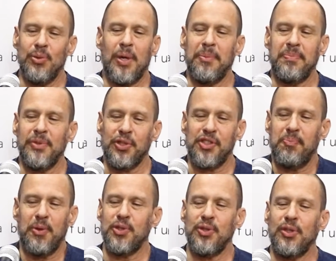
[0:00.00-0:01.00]
know, you're
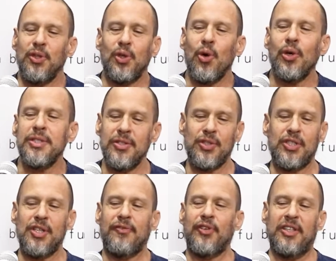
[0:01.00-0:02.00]
supposed to, you go in
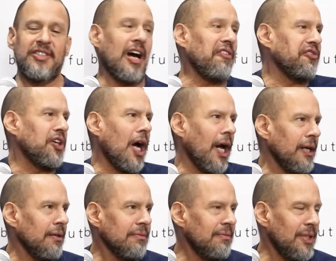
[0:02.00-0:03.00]
audition for a tough guy,
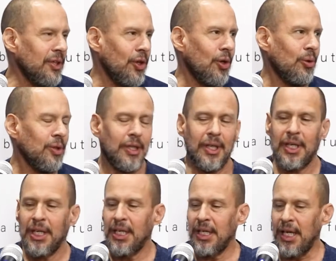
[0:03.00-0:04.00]
you know,
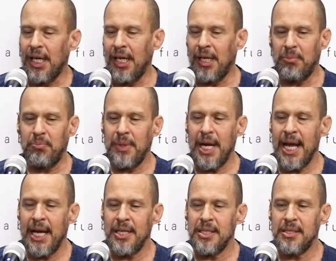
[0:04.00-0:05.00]

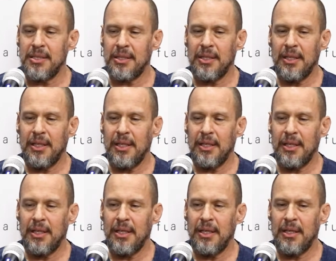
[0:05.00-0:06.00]
and
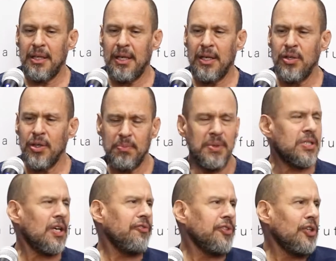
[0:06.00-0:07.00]
you can be
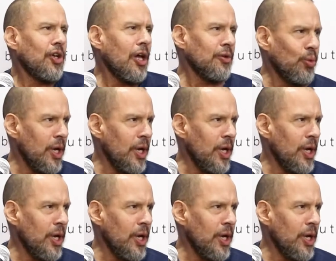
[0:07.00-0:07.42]
tough in a lot of